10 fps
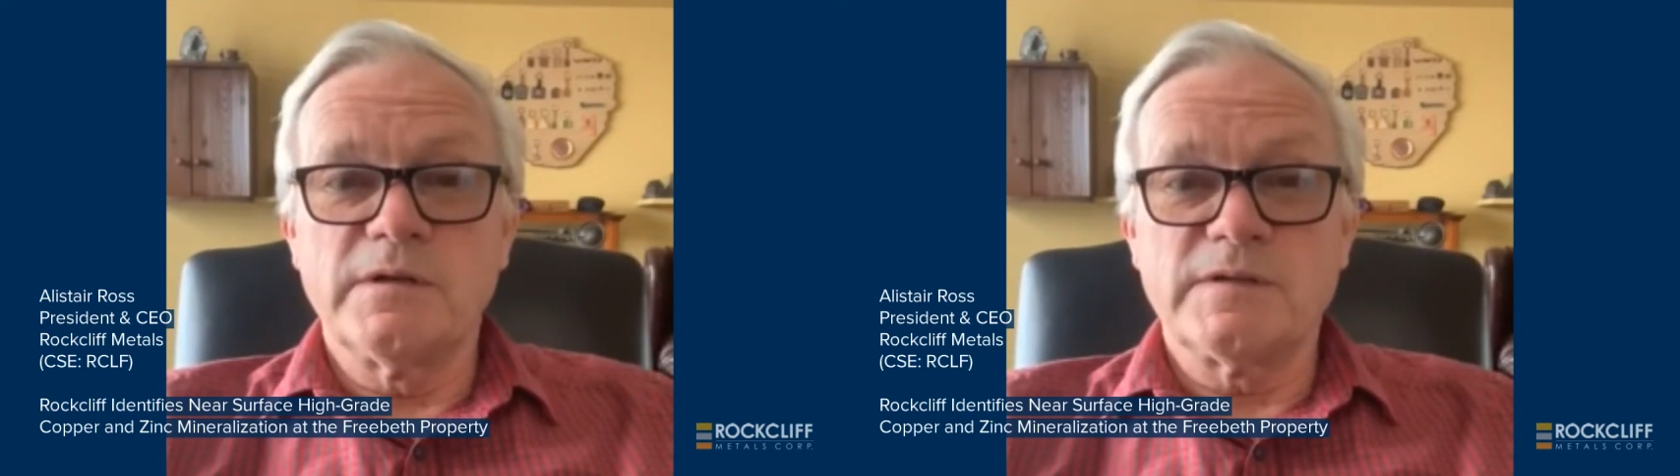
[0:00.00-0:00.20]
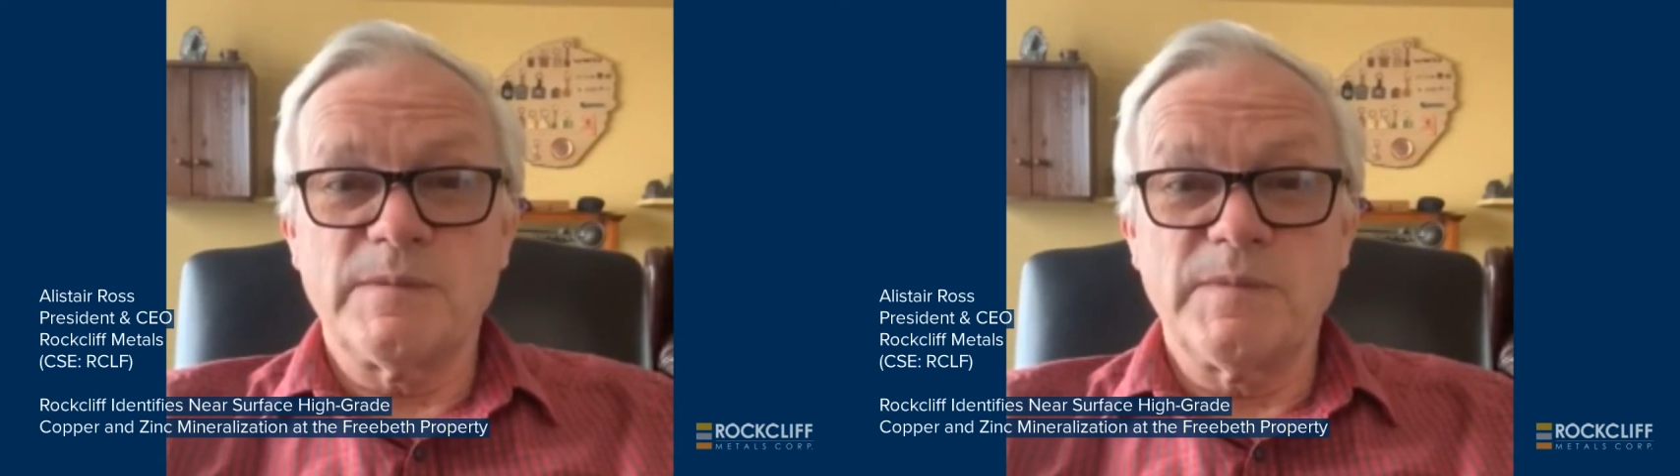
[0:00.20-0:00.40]

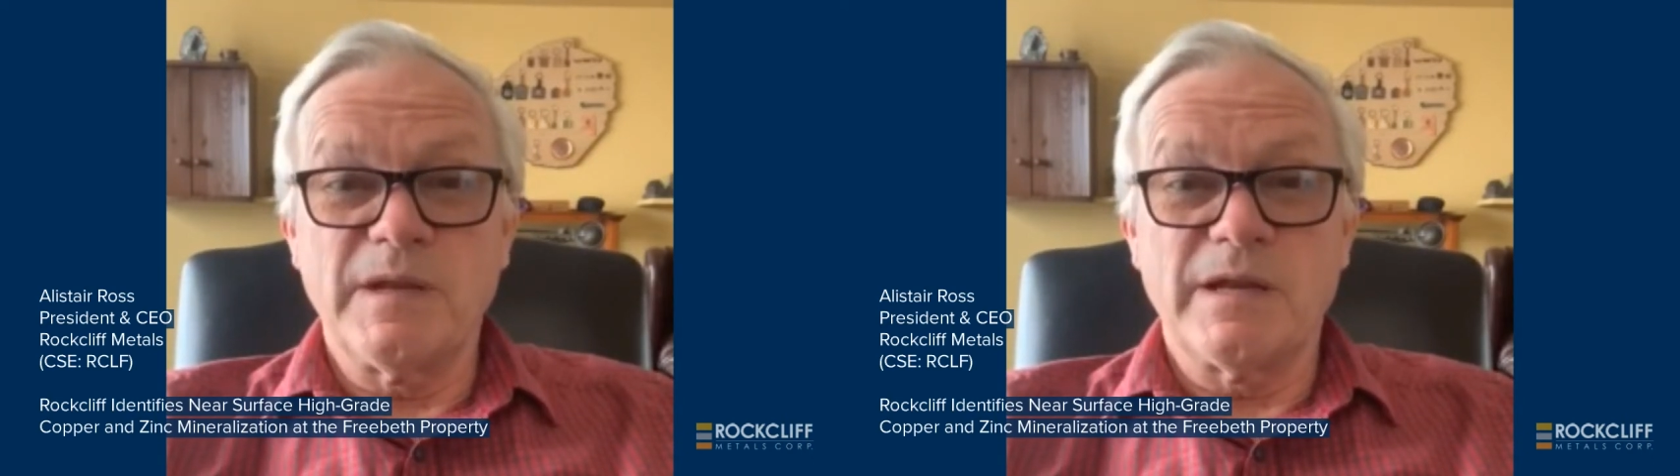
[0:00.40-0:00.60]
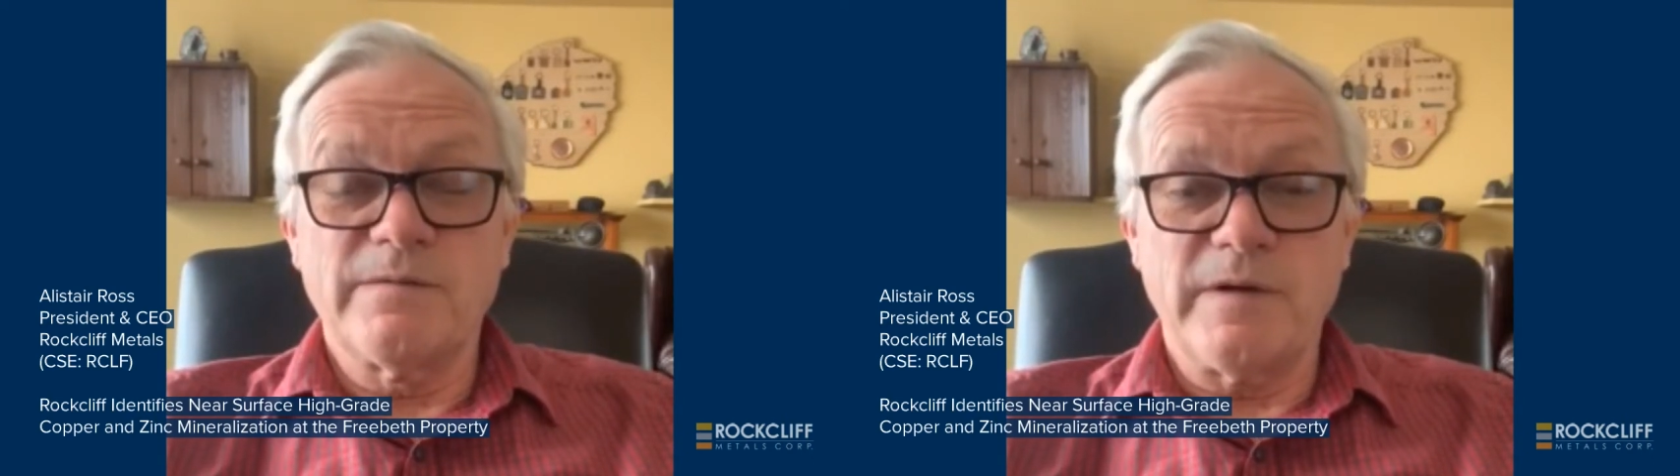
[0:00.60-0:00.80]

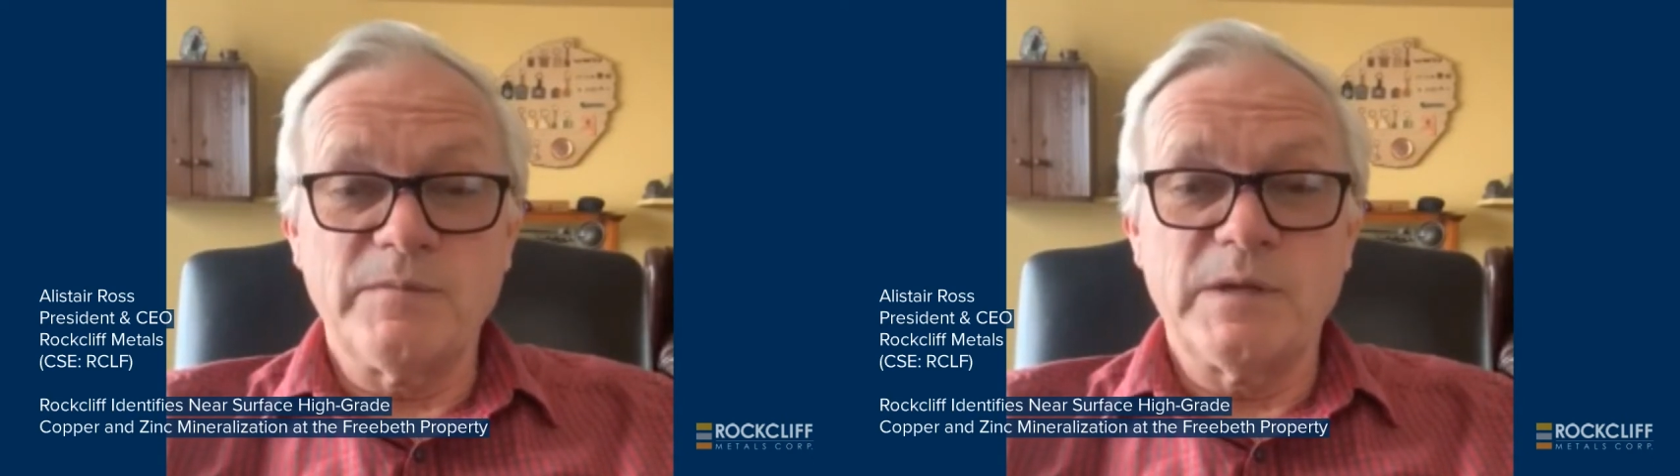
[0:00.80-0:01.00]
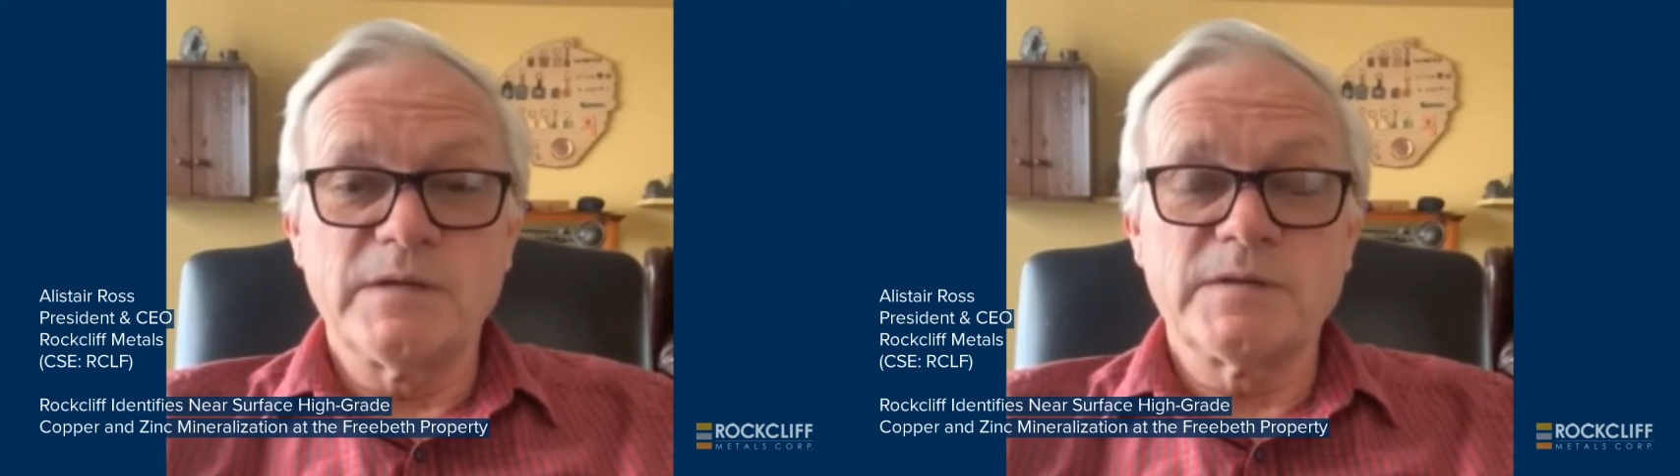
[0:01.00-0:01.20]
something like
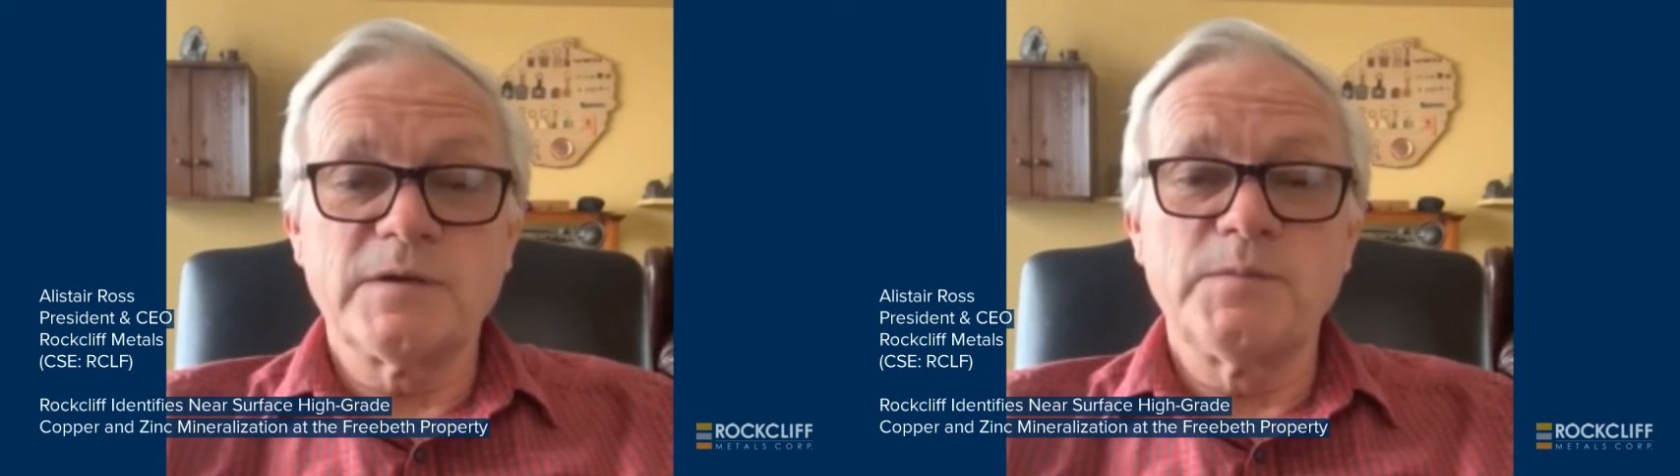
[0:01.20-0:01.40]
5 meters.